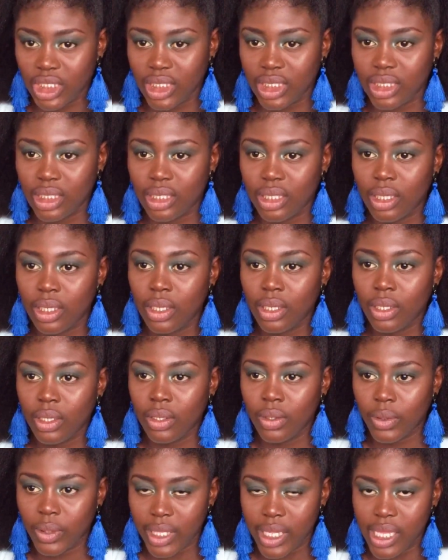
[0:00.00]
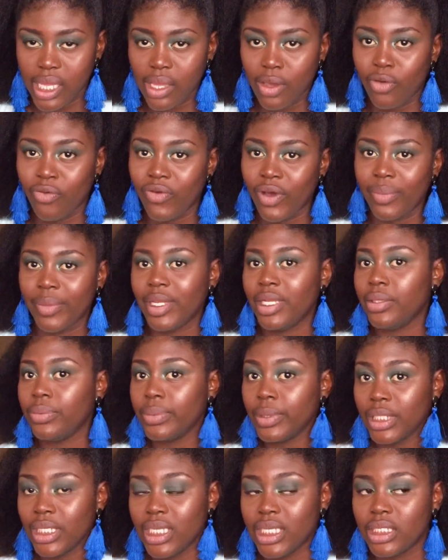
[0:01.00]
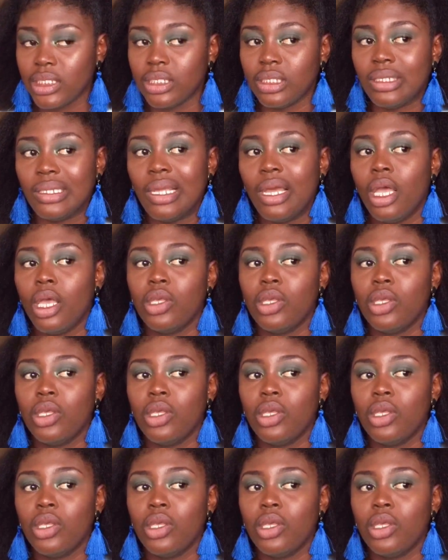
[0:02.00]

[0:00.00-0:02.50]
Okay, over manipulation.